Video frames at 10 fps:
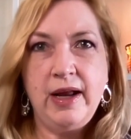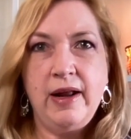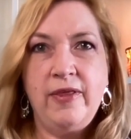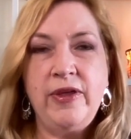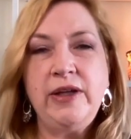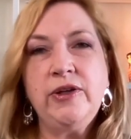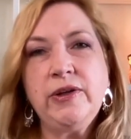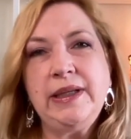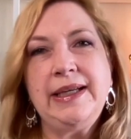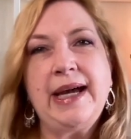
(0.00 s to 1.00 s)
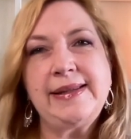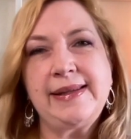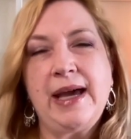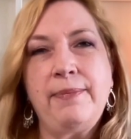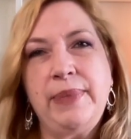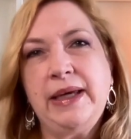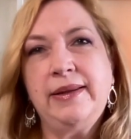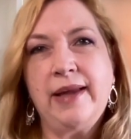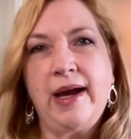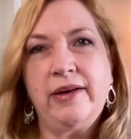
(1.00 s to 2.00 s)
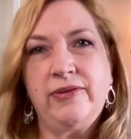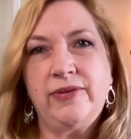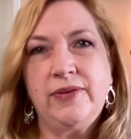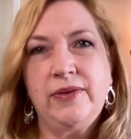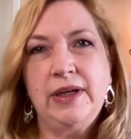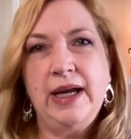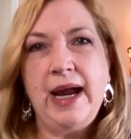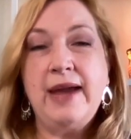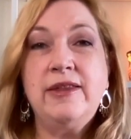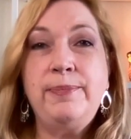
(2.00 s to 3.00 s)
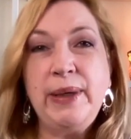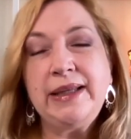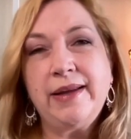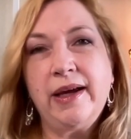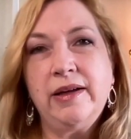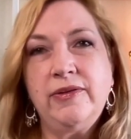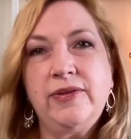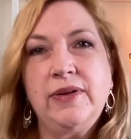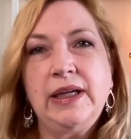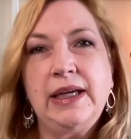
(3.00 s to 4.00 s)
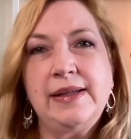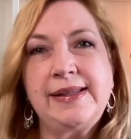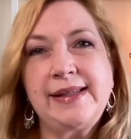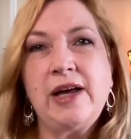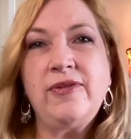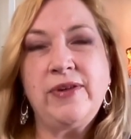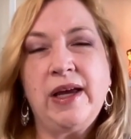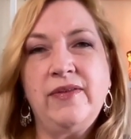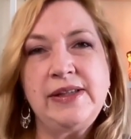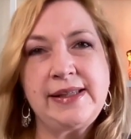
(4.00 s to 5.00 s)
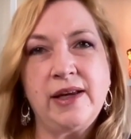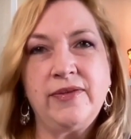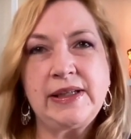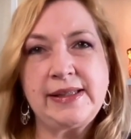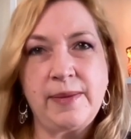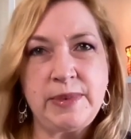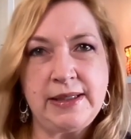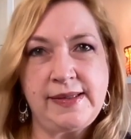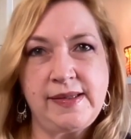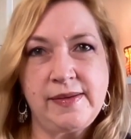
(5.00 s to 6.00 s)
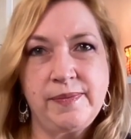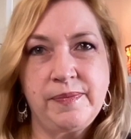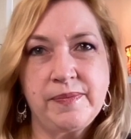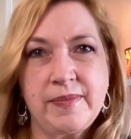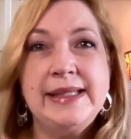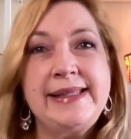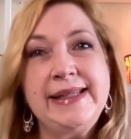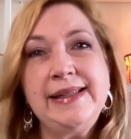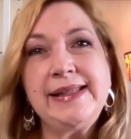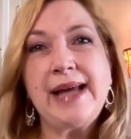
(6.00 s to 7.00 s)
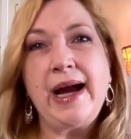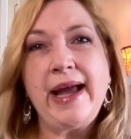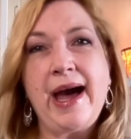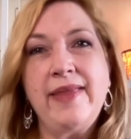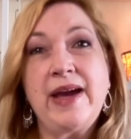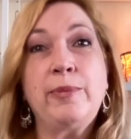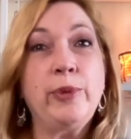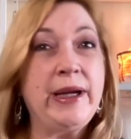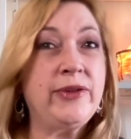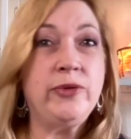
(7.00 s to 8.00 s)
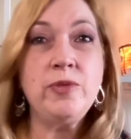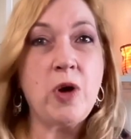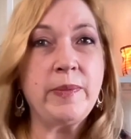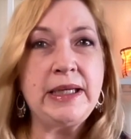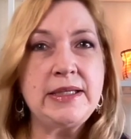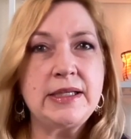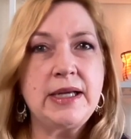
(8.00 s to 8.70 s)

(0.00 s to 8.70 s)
then you're going to get to that big love. And the big love is self-love and self-acceptance. Since I had that breakthrough moment,